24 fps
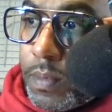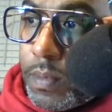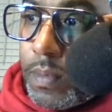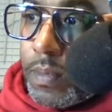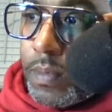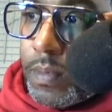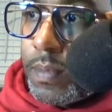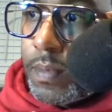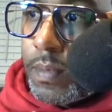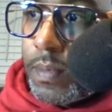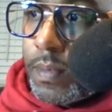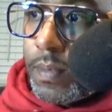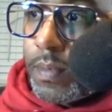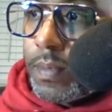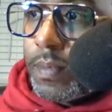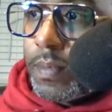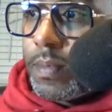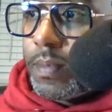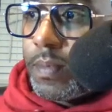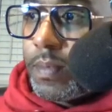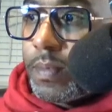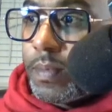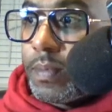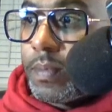
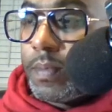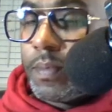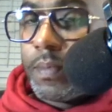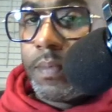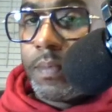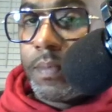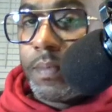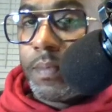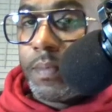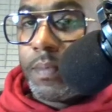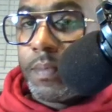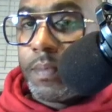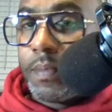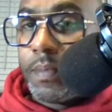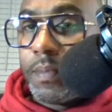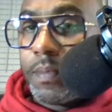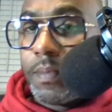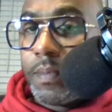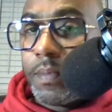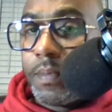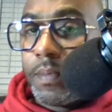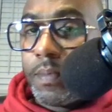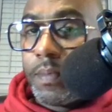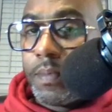
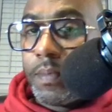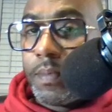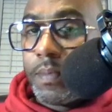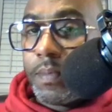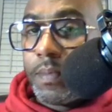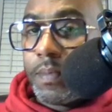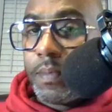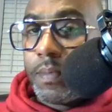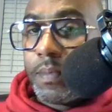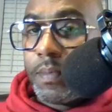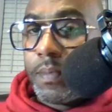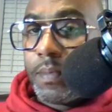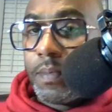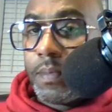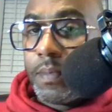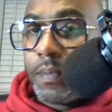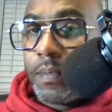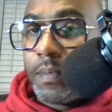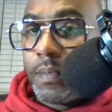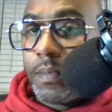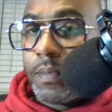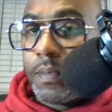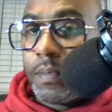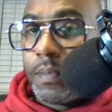
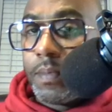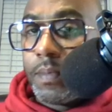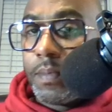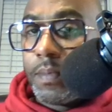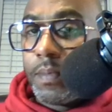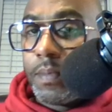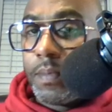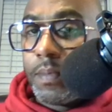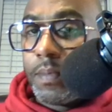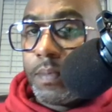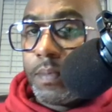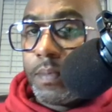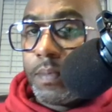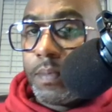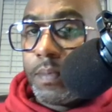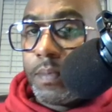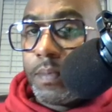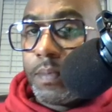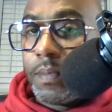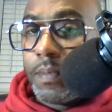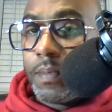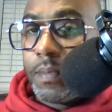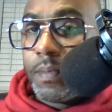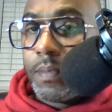
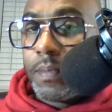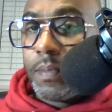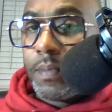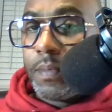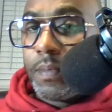(not speaking)